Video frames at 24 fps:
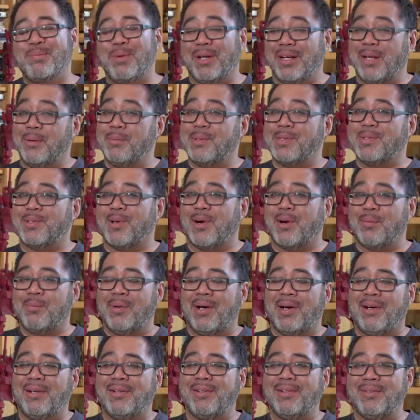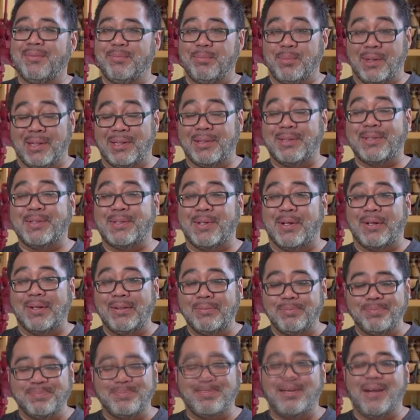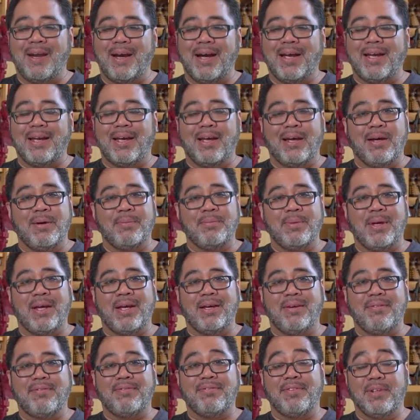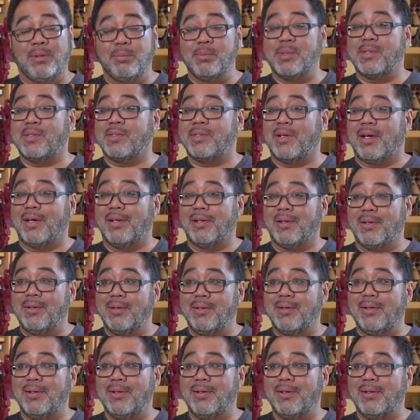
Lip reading: My name is Armand Baltazar. I am a film designer,